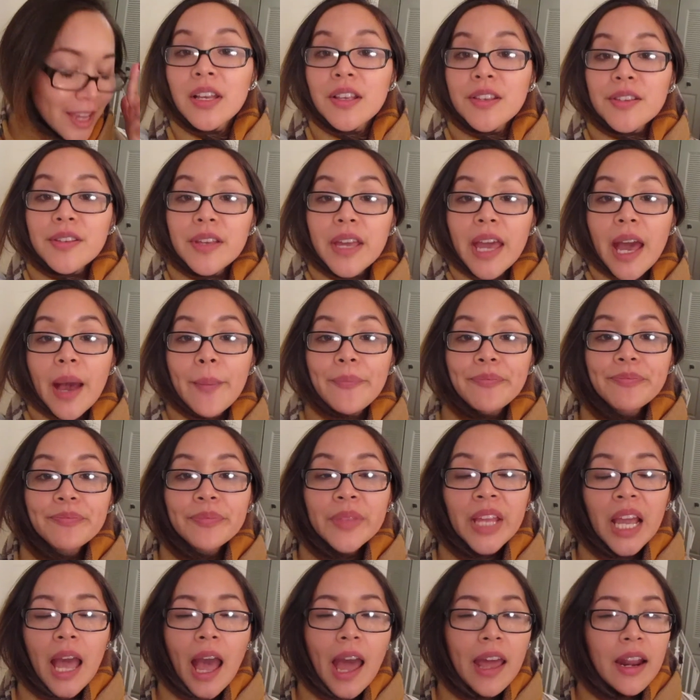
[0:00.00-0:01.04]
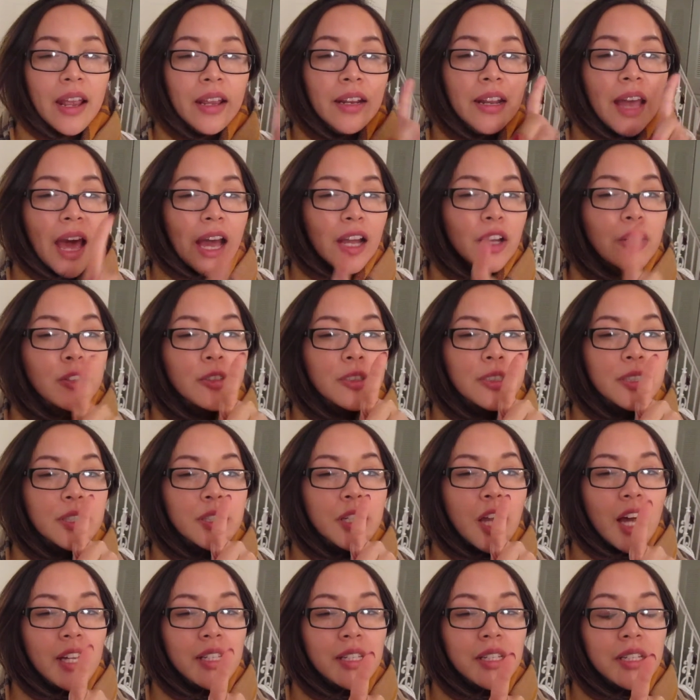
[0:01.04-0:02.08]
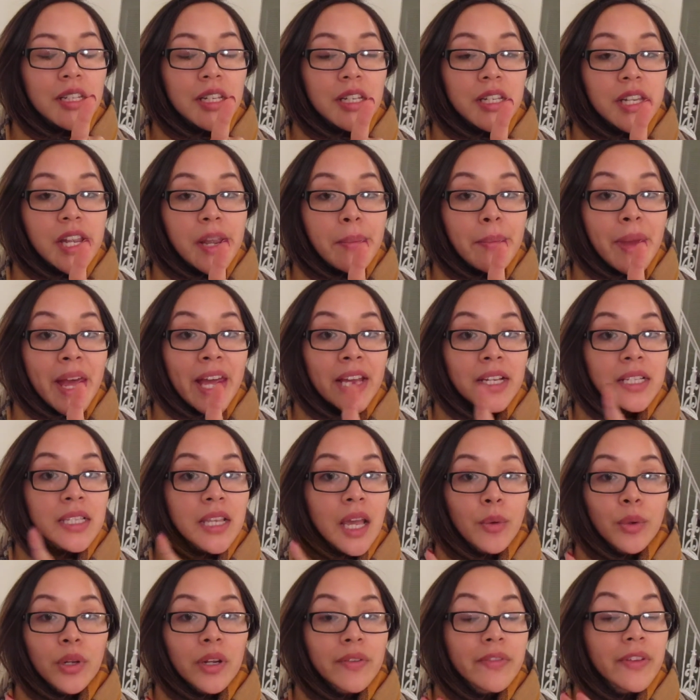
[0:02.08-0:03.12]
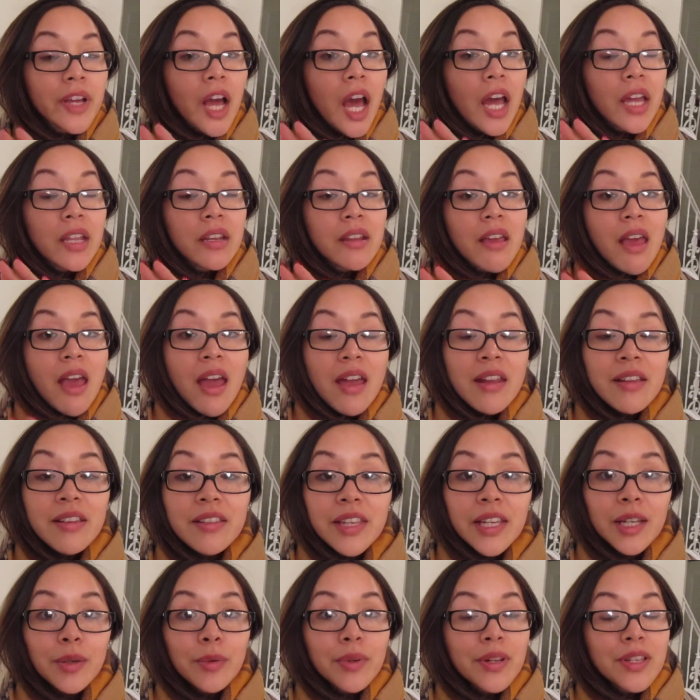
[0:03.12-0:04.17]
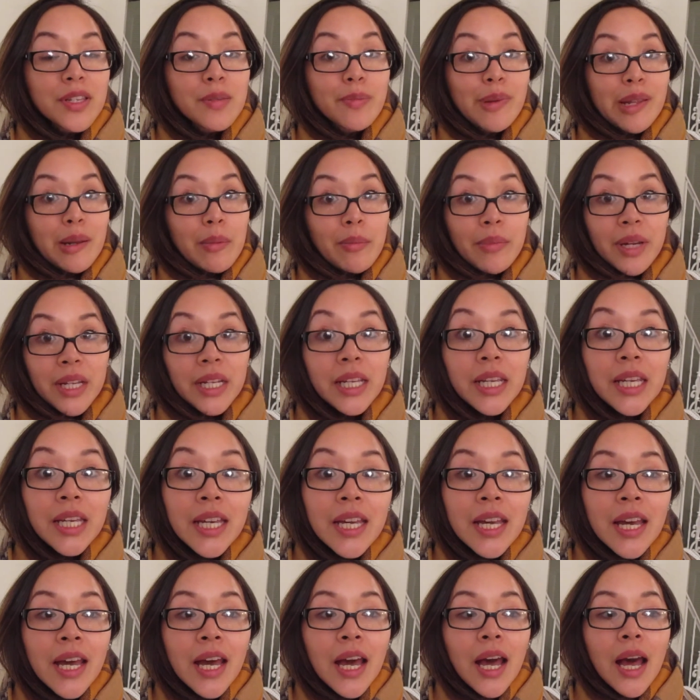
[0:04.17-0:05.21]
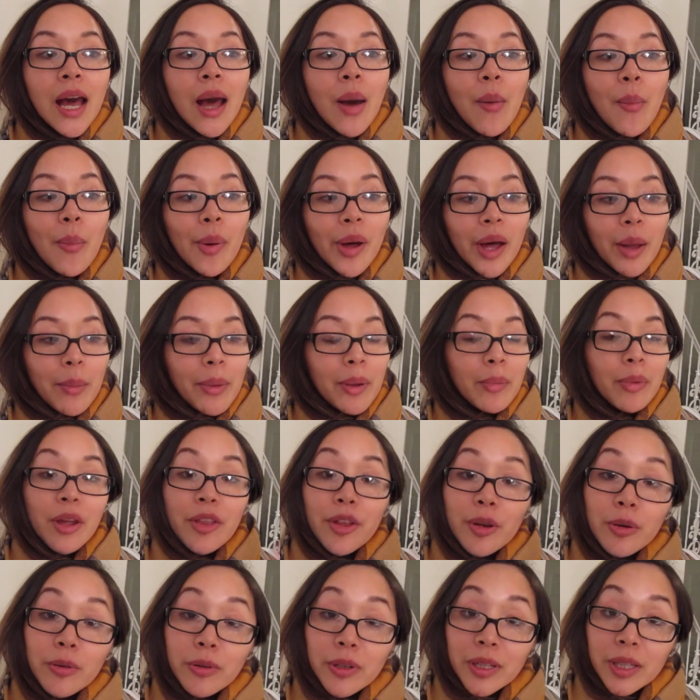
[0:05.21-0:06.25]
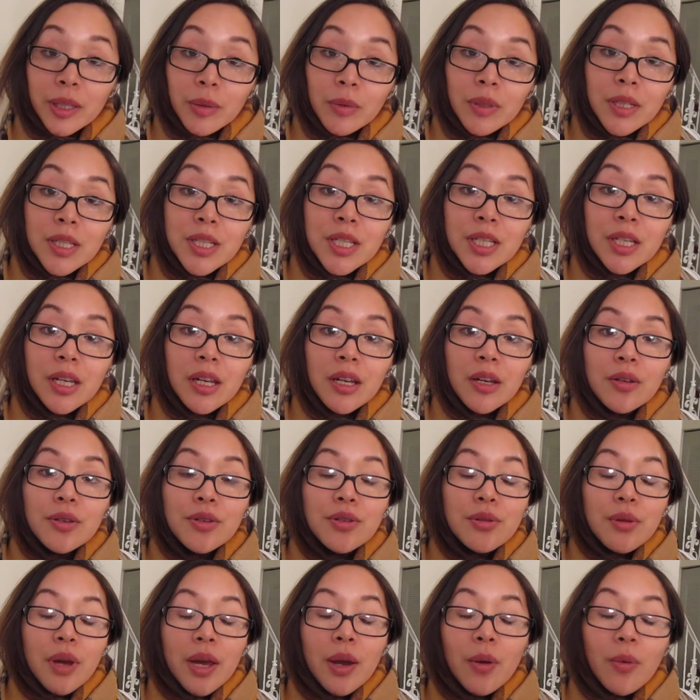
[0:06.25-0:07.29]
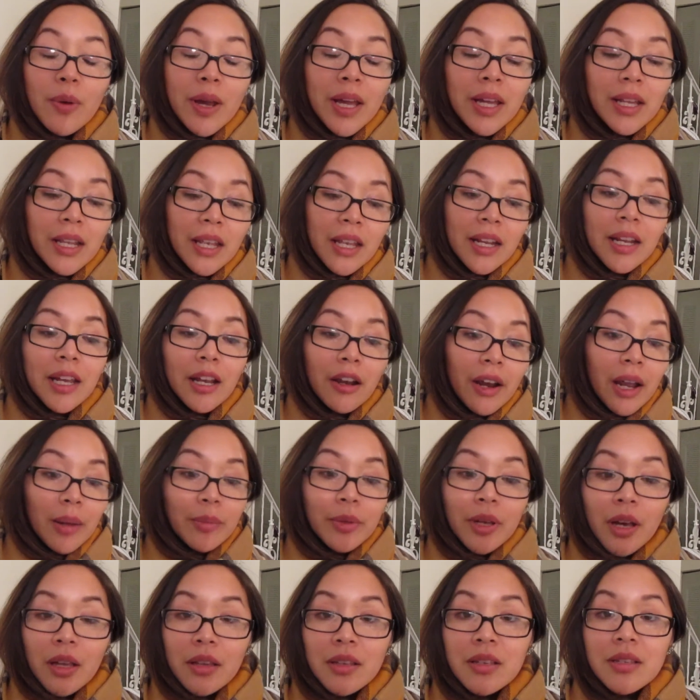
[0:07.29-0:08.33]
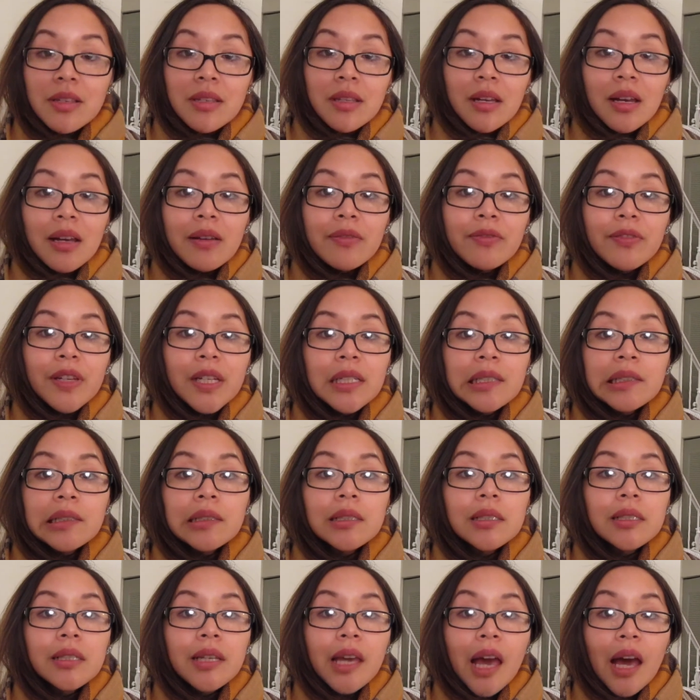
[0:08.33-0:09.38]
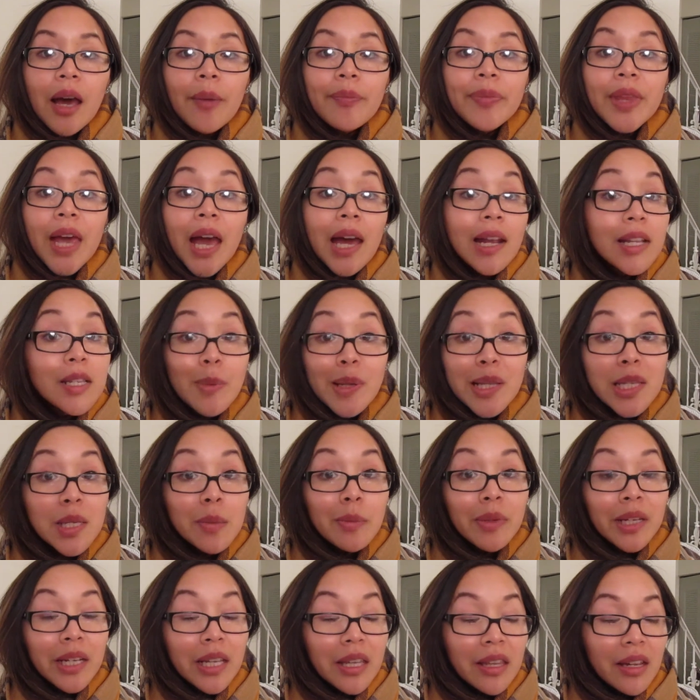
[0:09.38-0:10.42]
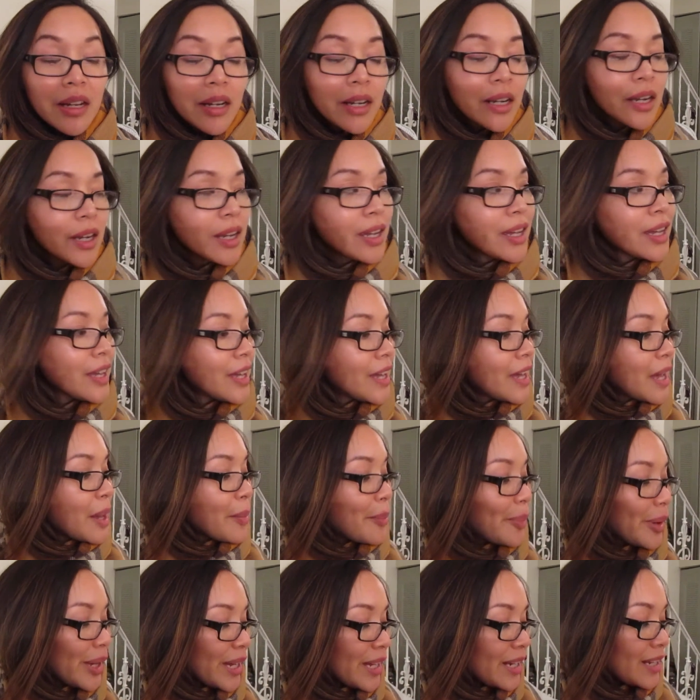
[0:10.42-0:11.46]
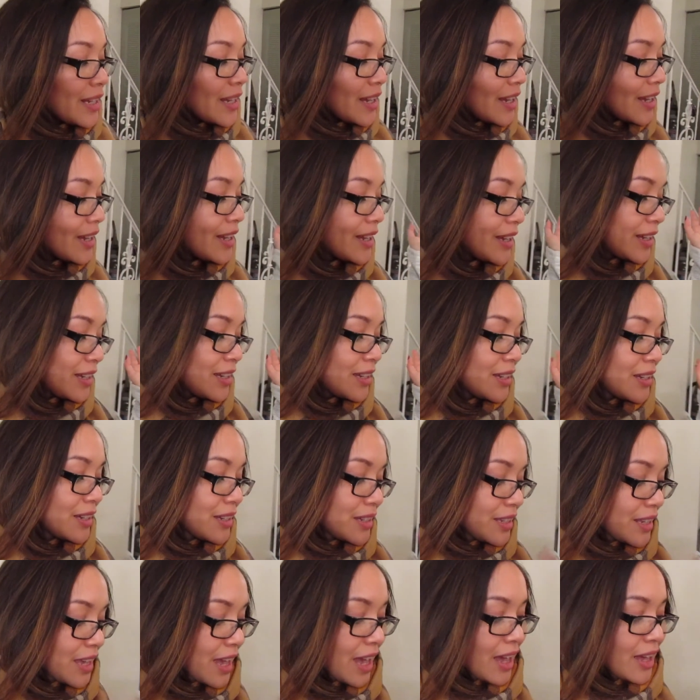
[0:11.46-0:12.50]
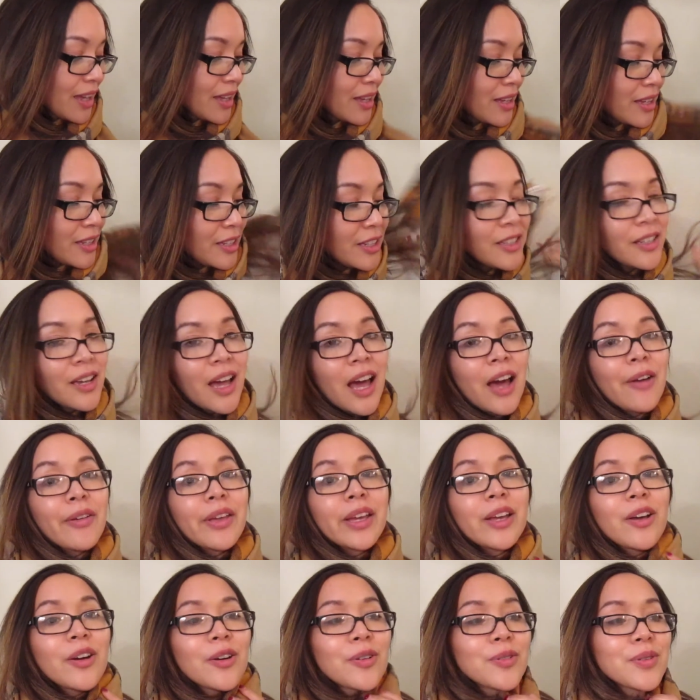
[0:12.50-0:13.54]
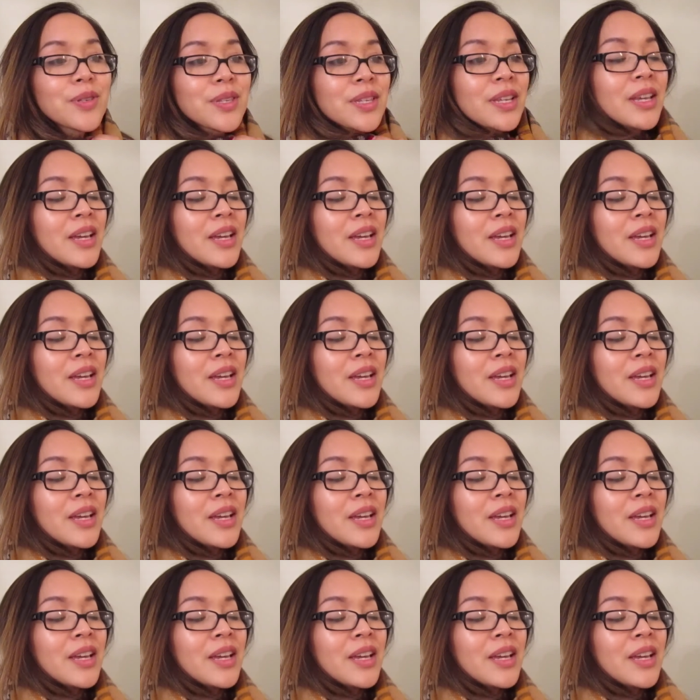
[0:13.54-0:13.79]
So yeah, had I not gone, gone to TJ Maxx, I wouldn't have gotten anything. I would have spent money, but my brother really wanted to go, so I went and I grabbed all this stuff and yeah, had to spend some money there. But yeah, you know how it goes.